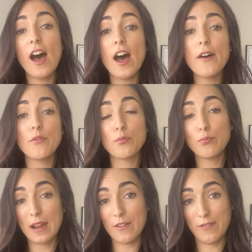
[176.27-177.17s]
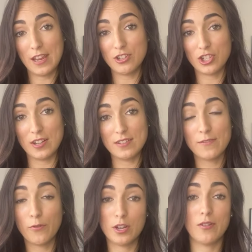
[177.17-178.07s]
of renovations
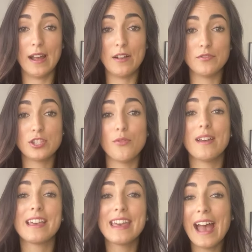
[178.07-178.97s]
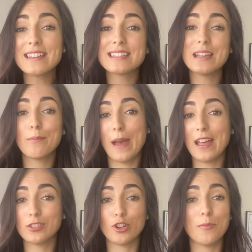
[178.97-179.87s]
for your house. So, guest
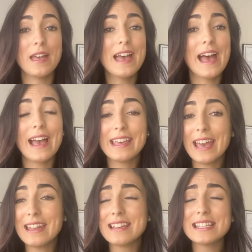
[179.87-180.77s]
bathroom, again,